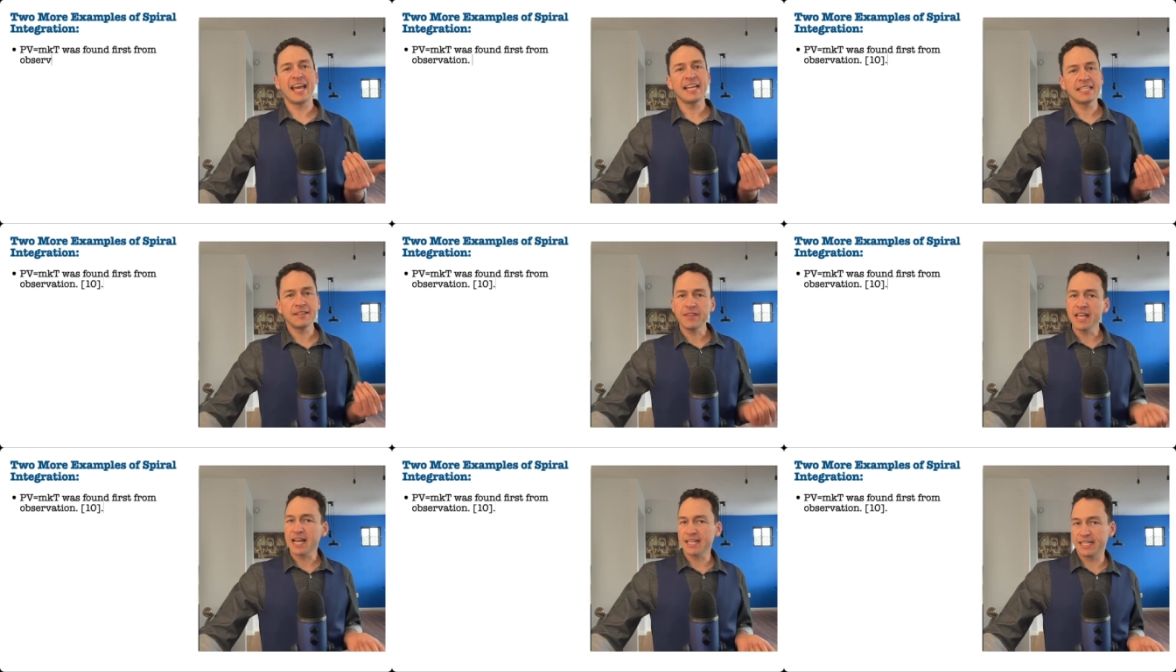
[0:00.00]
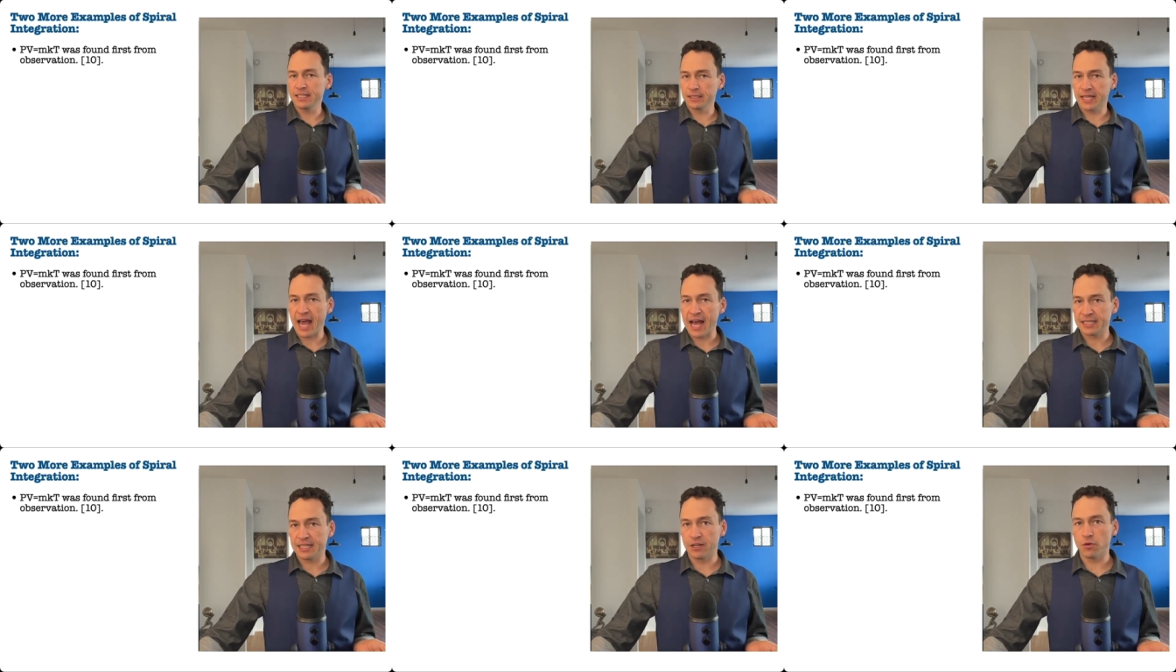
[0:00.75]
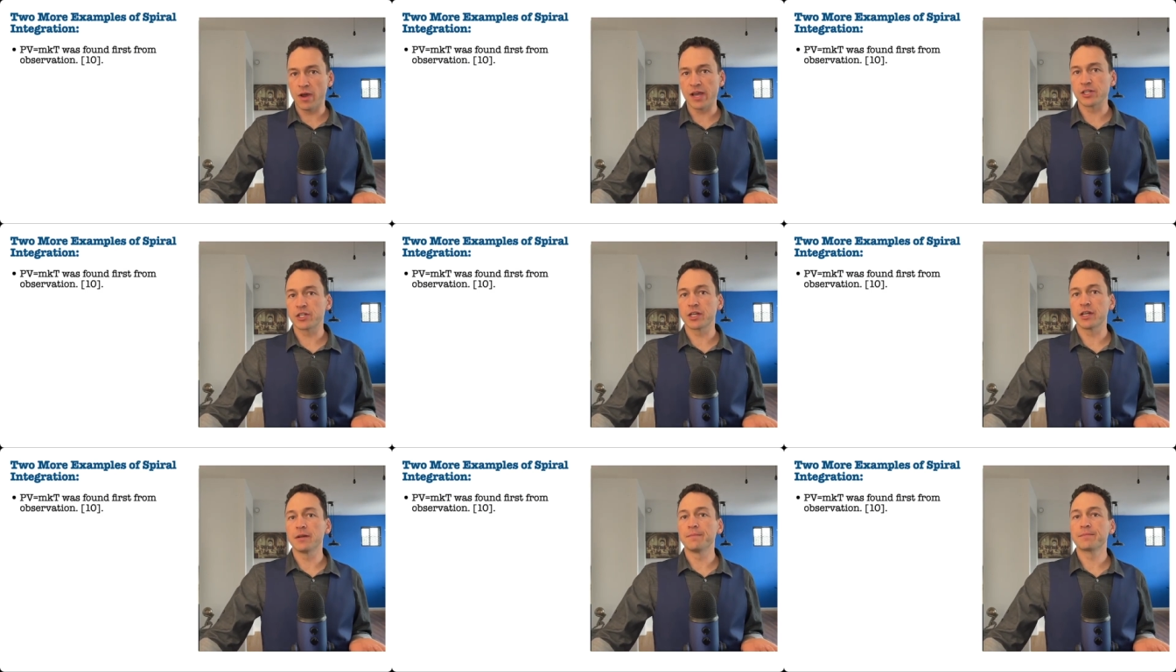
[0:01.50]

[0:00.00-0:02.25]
of the ideal gas equation,